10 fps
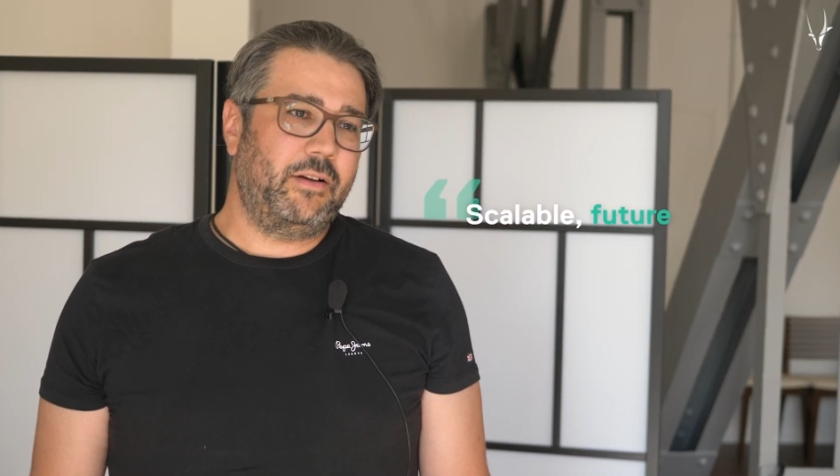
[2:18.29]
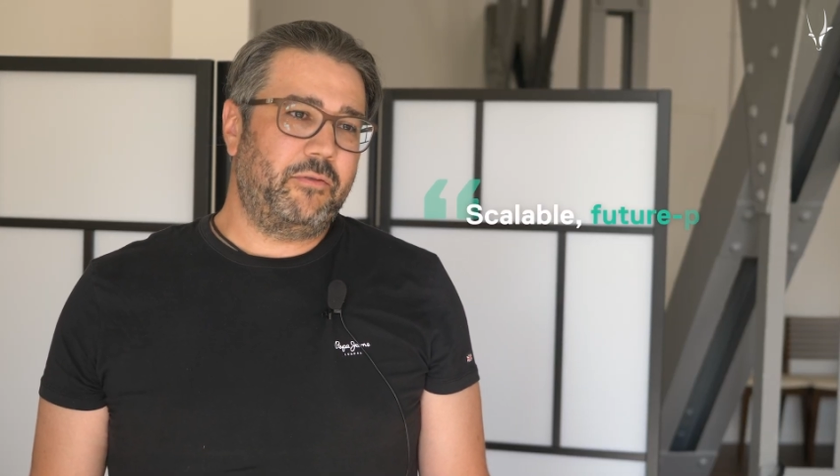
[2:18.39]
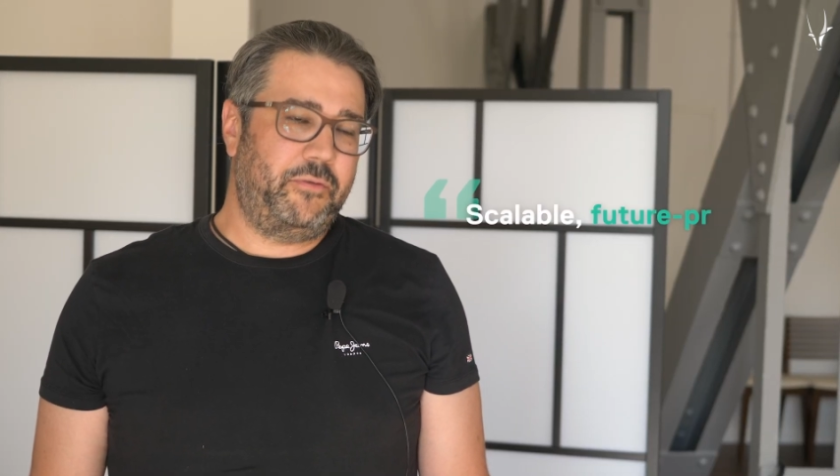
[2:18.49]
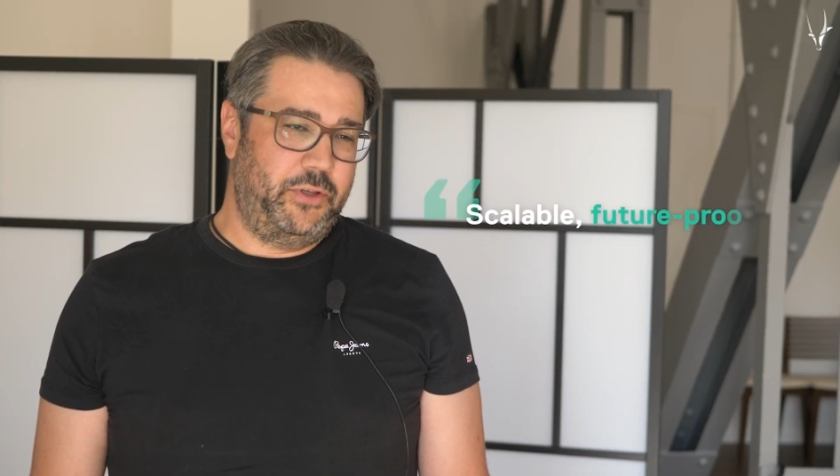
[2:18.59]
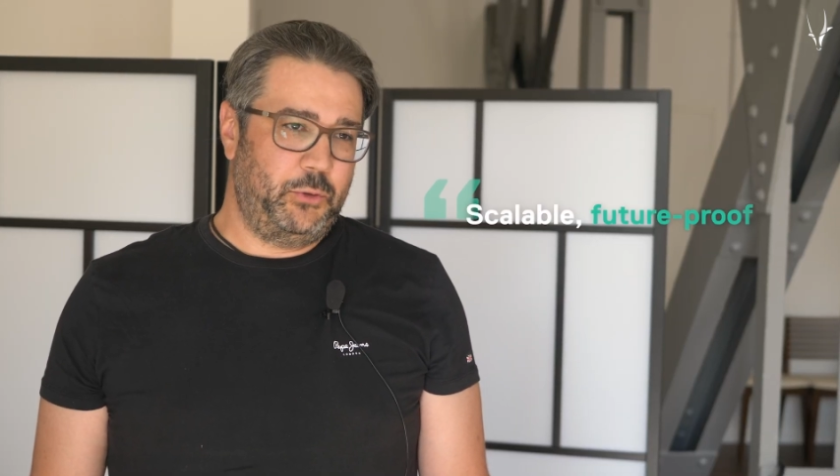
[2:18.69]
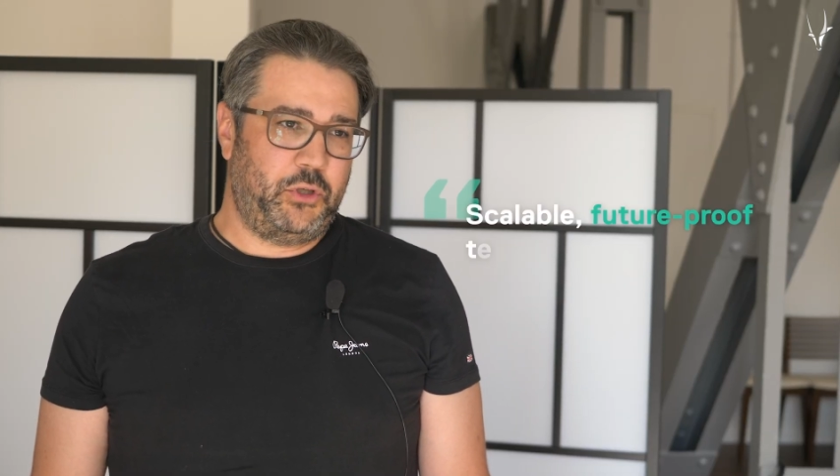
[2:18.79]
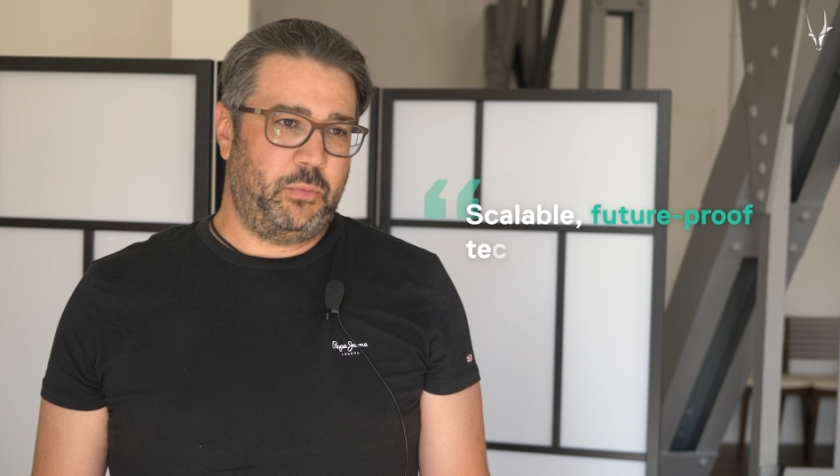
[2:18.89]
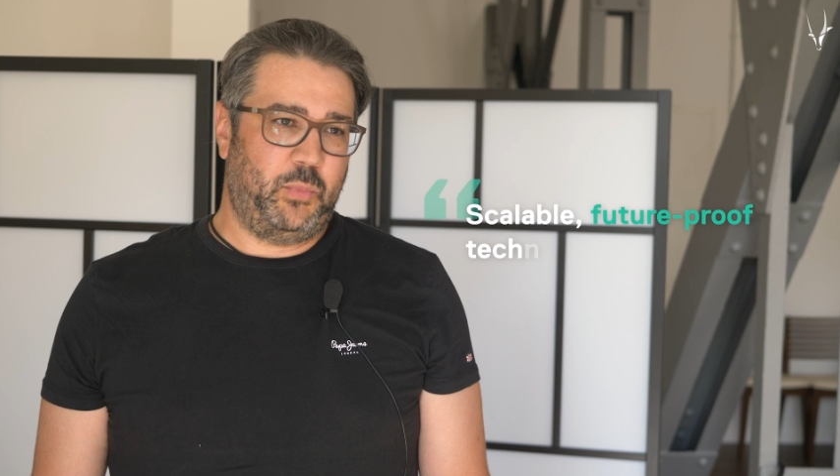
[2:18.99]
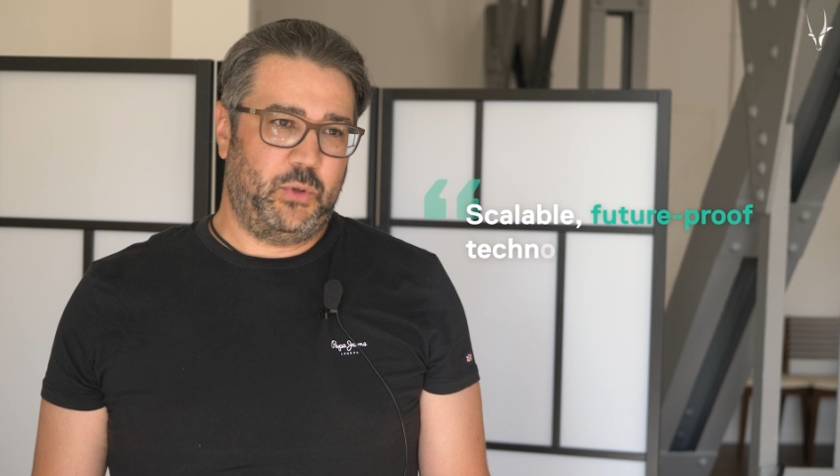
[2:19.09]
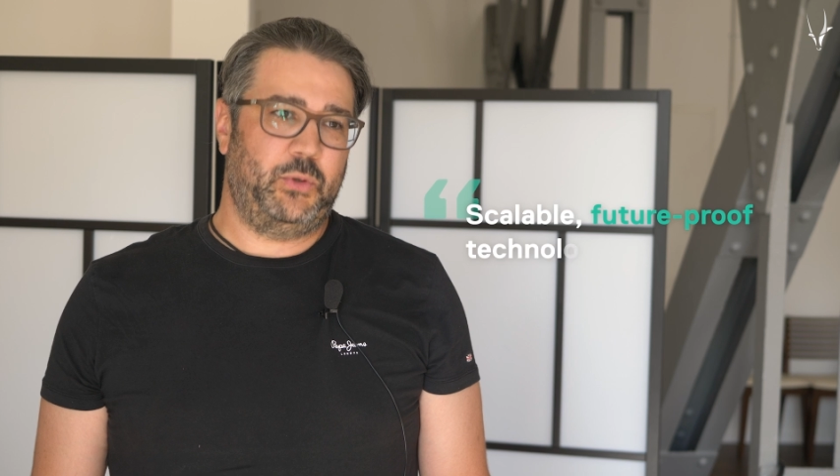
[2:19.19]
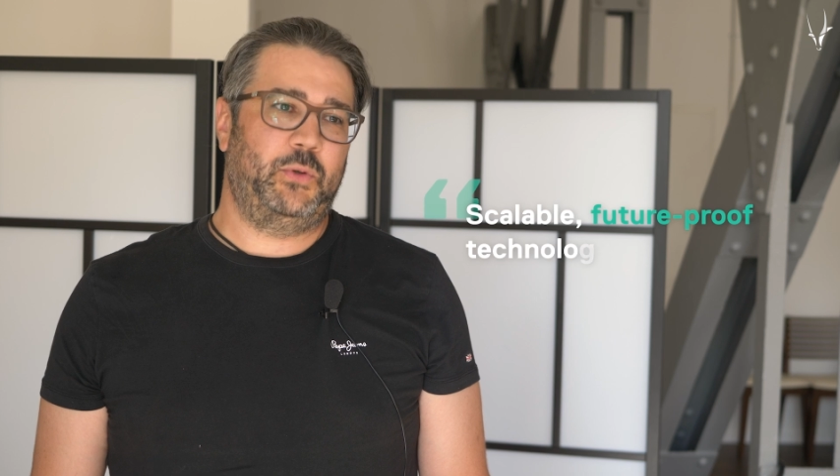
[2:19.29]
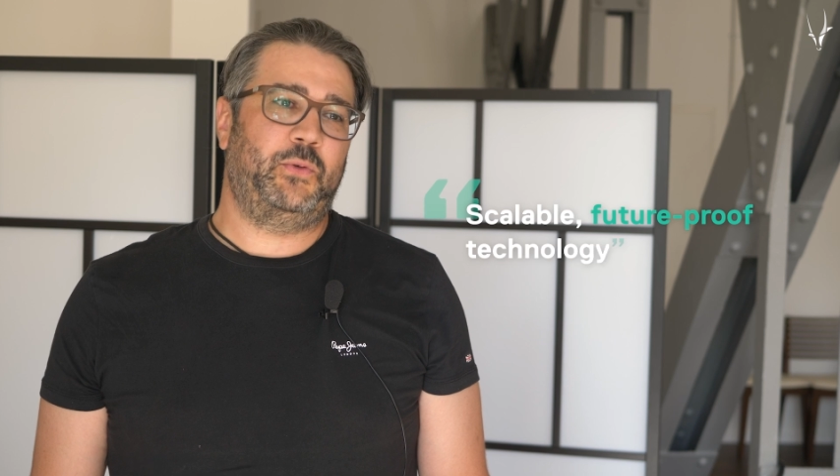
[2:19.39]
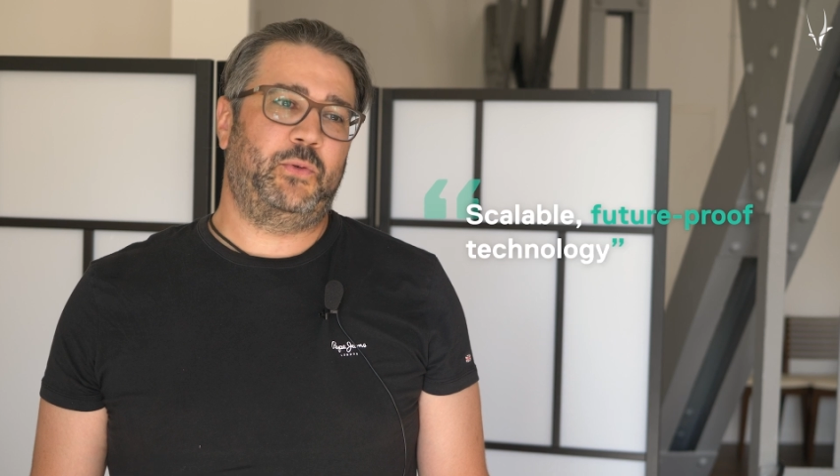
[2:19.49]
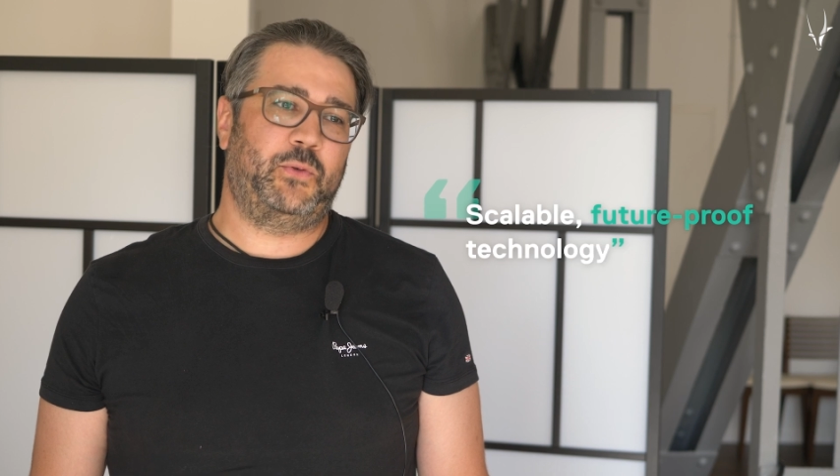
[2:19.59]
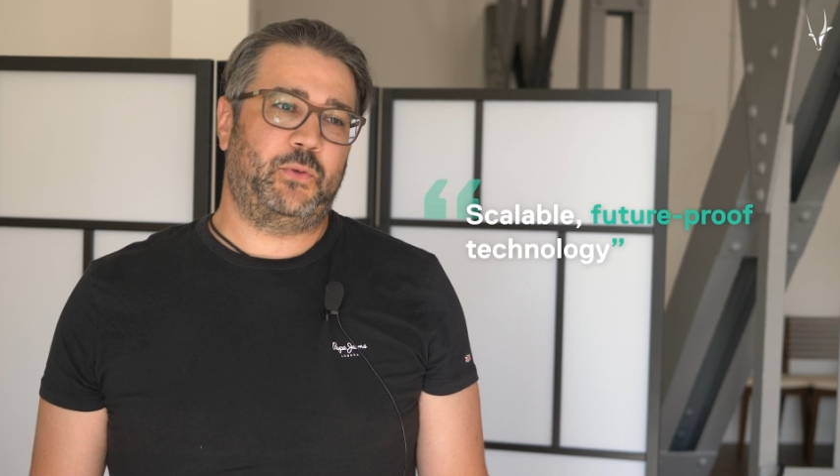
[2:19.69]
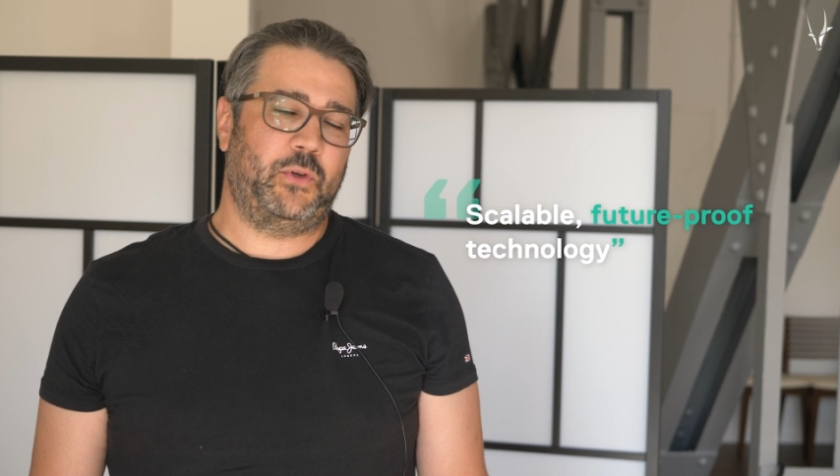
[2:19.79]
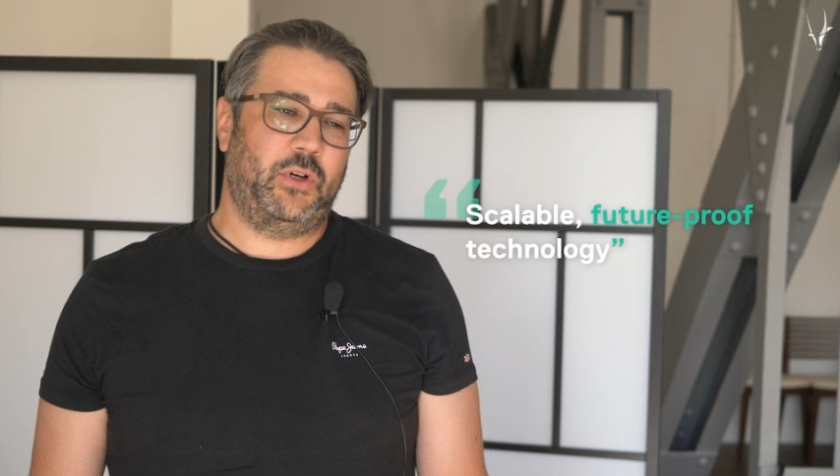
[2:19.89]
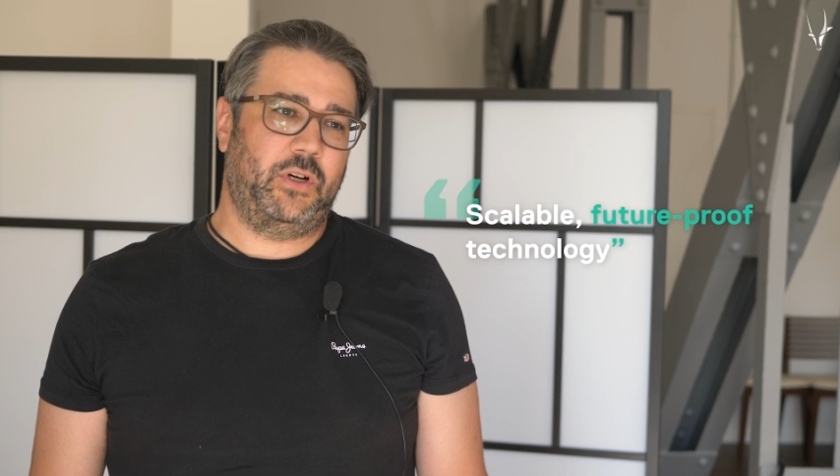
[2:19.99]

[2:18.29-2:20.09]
future-proof